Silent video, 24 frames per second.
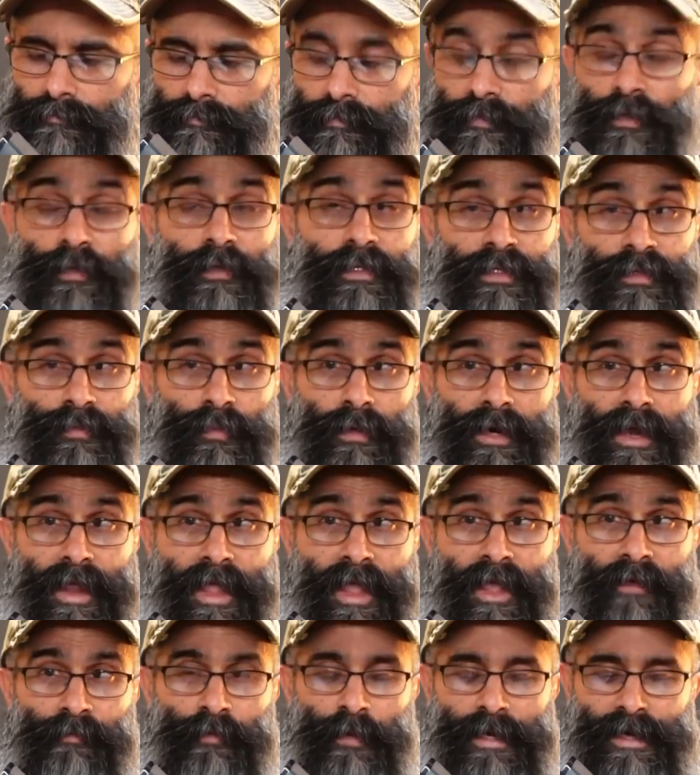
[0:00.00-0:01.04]
this is what I
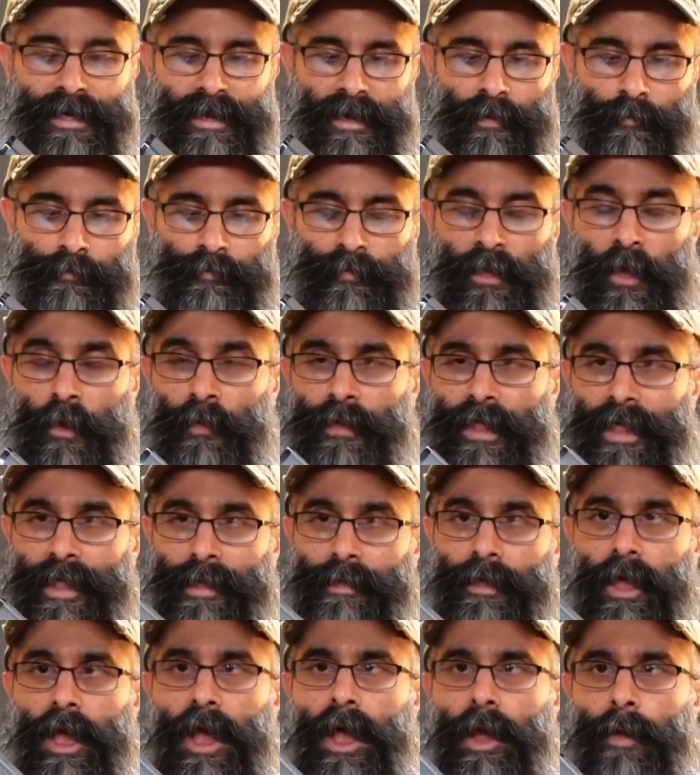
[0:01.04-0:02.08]
have right now. Okay,